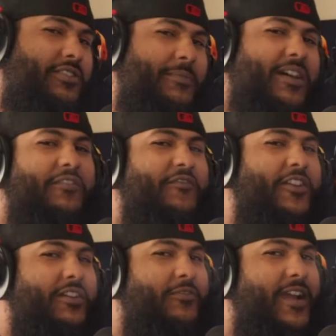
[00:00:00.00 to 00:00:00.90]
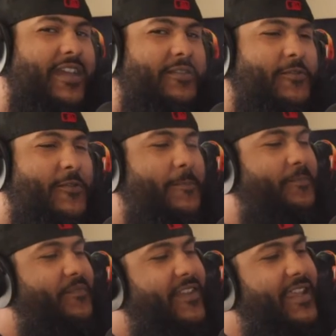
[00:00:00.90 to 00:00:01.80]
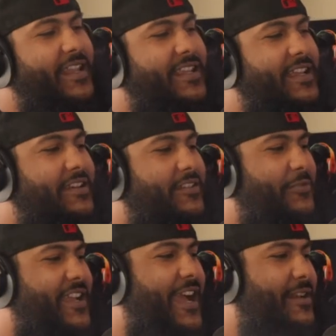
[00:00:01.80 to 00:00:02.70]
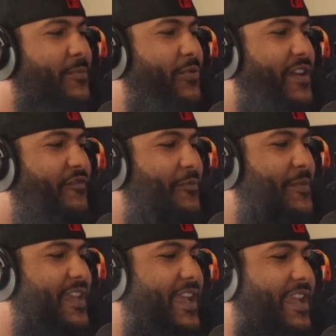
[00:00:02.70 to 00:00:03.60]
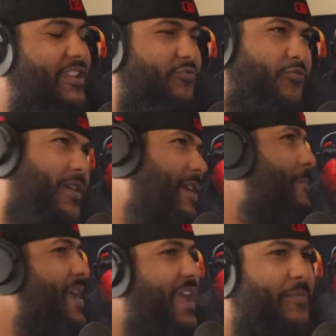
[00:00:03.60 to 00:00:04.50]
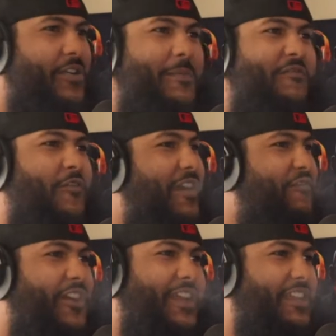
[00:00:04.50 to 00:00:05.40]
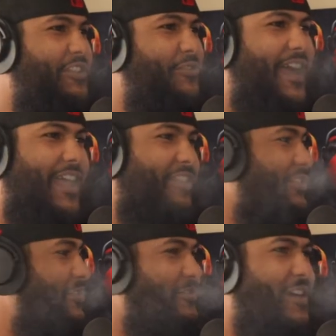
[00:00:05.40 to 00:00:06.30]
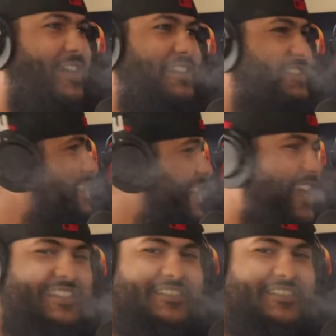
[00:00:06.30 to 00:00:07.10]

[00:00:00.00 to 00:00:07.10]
motherfucker, right? And then we got him away from it, and he ran back, bro. And before I fucking knew it, I turned around. This nigga has the